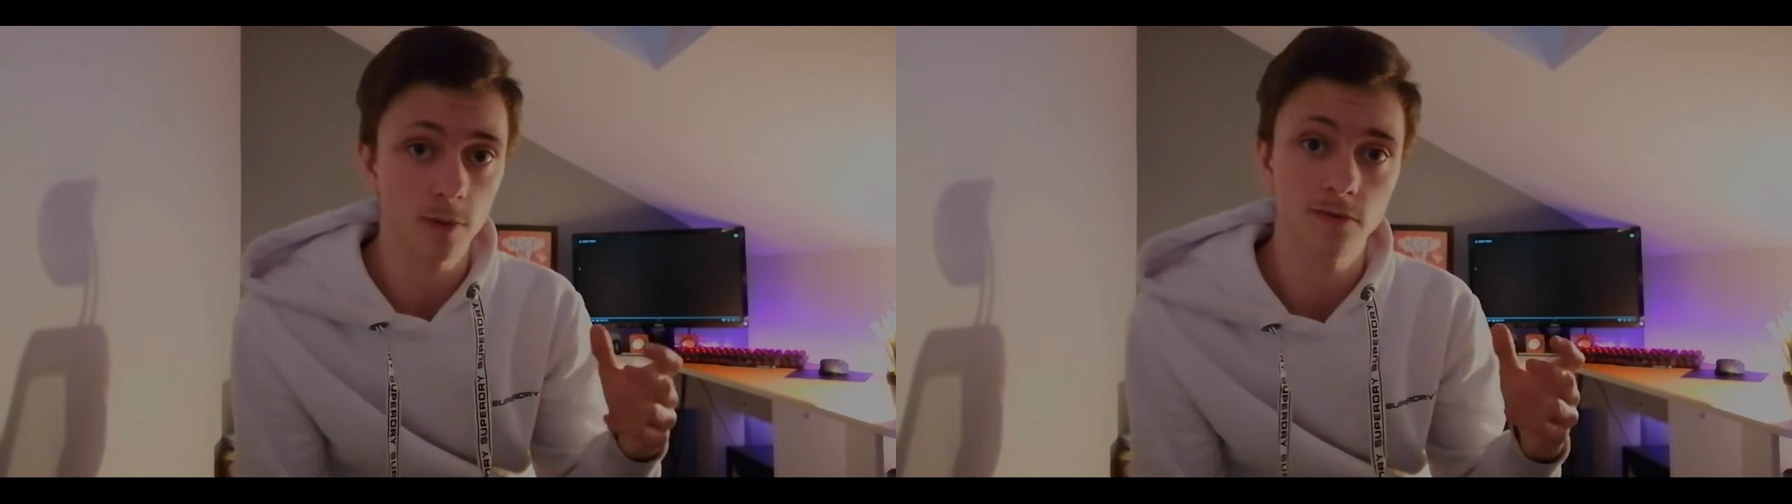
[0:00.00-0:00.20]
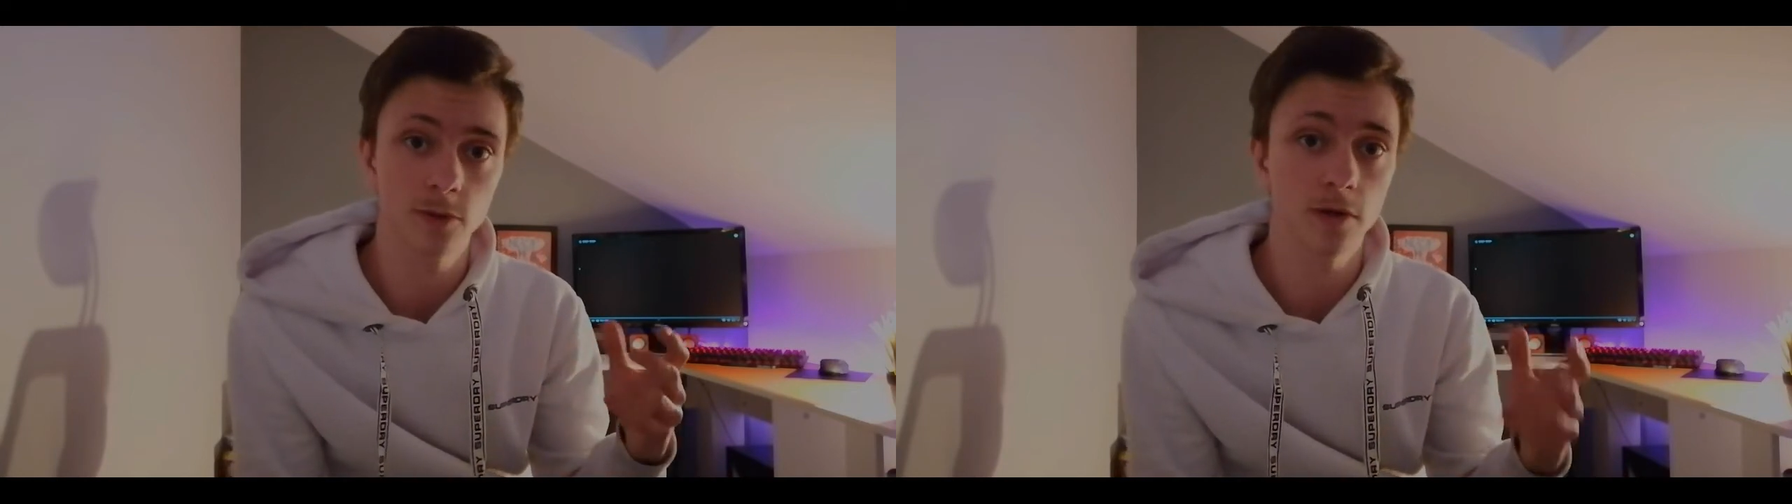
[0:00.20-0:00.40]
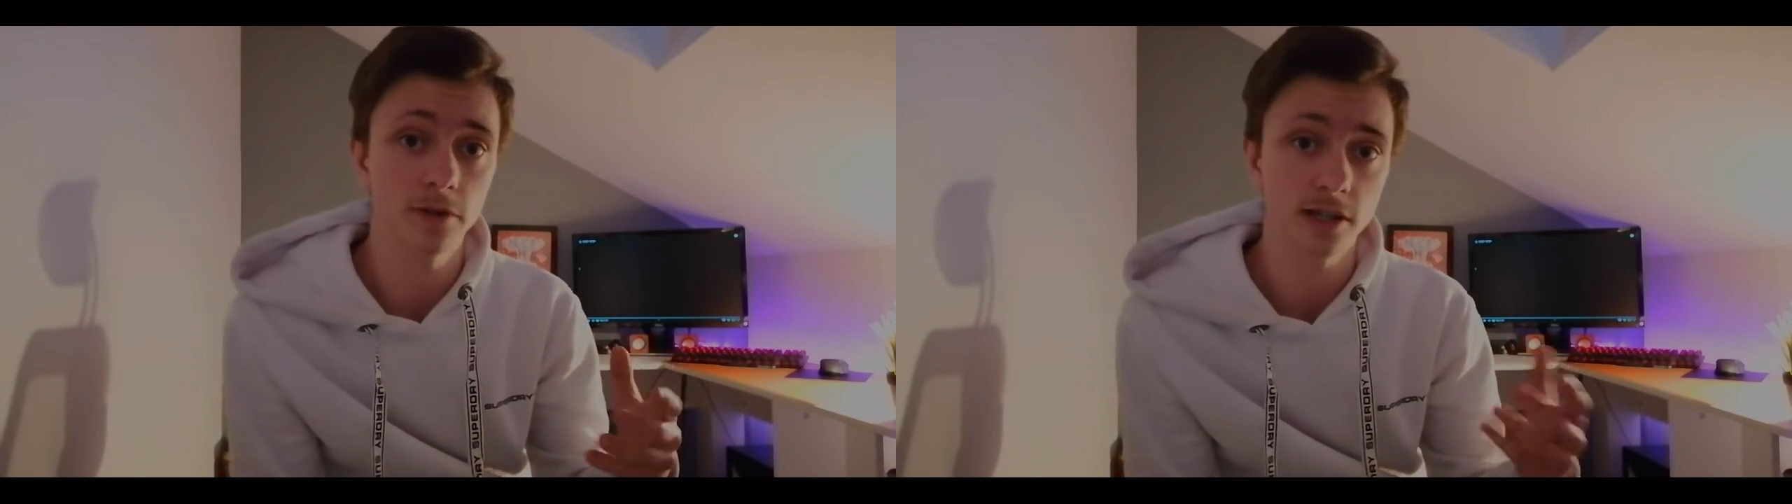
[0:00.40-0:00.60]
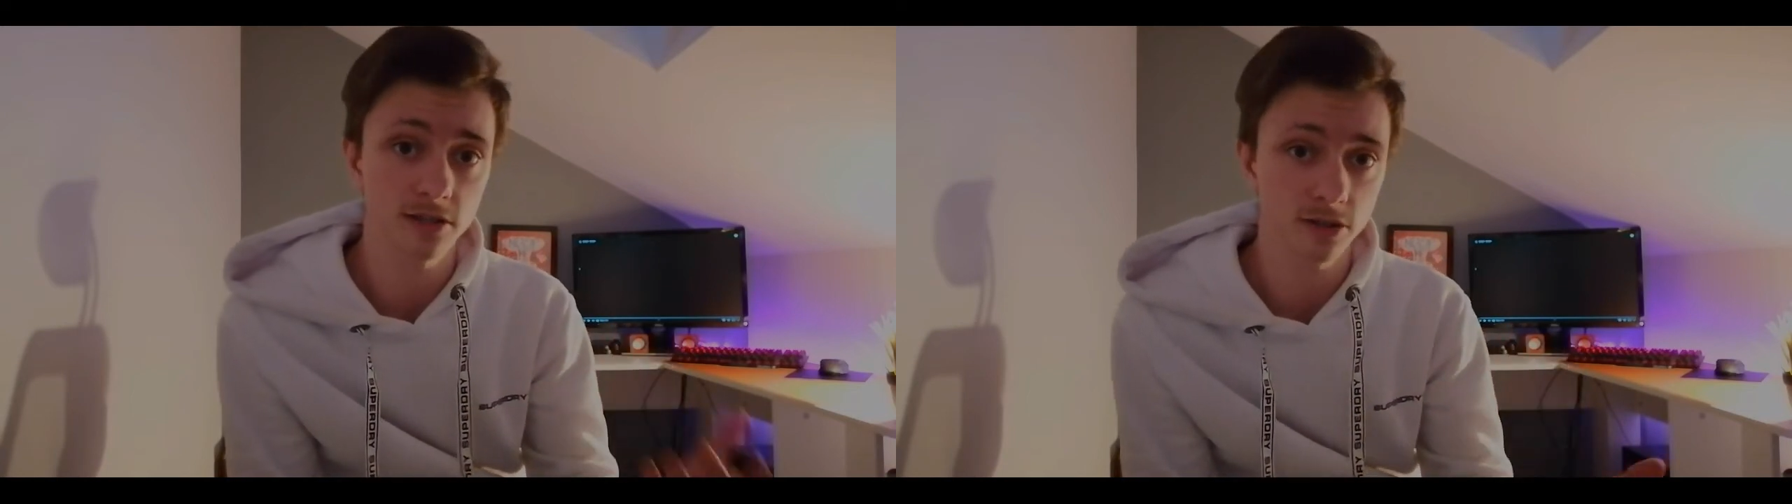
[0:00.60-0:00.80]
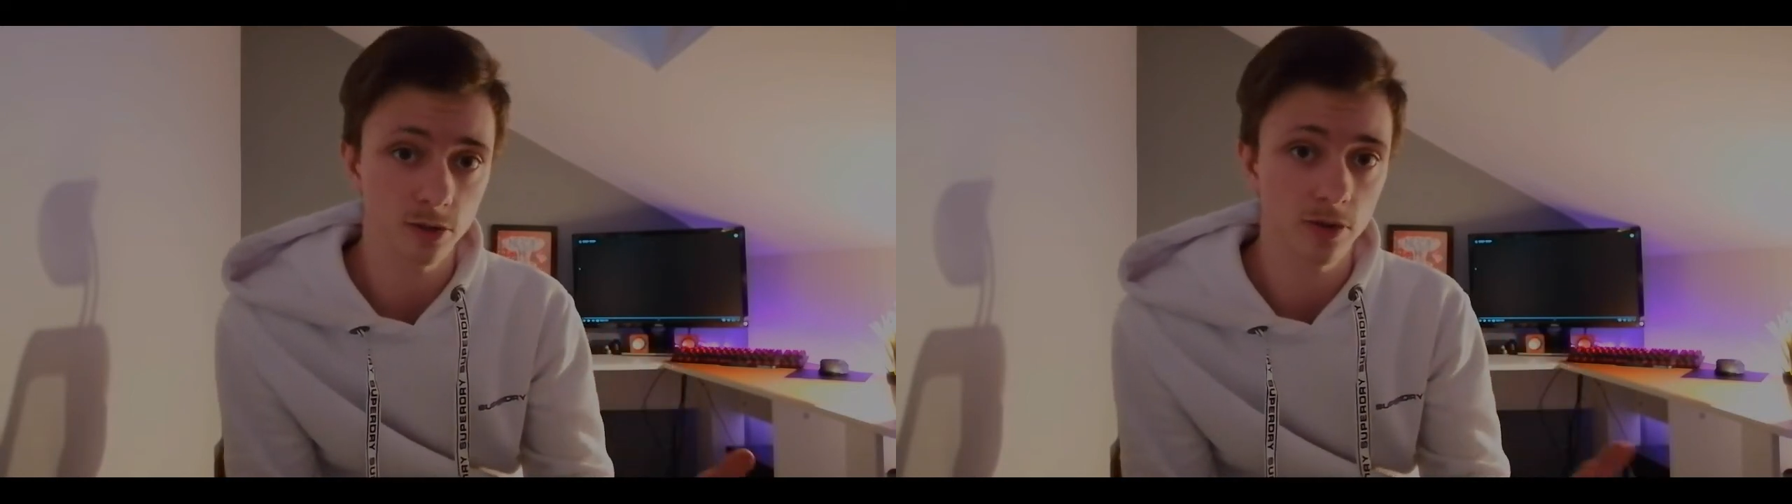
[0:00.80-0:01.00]
if you ever need
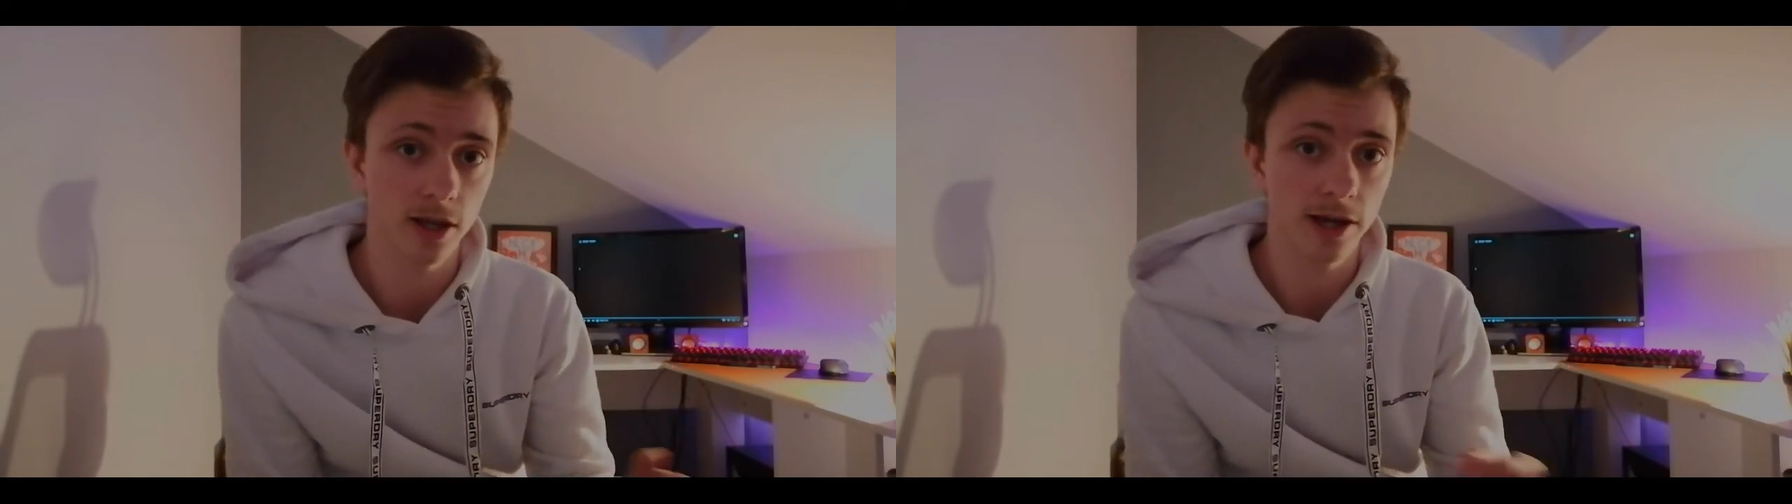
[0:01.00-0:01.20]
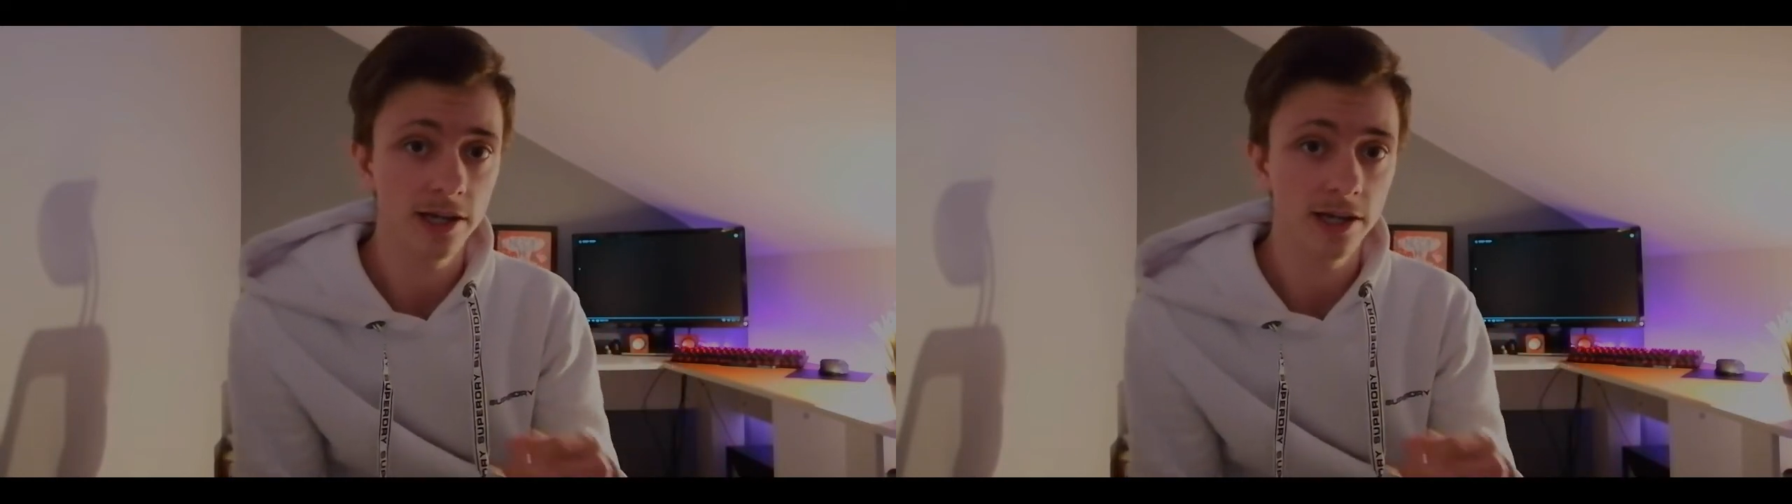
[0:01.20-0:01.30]
to do that.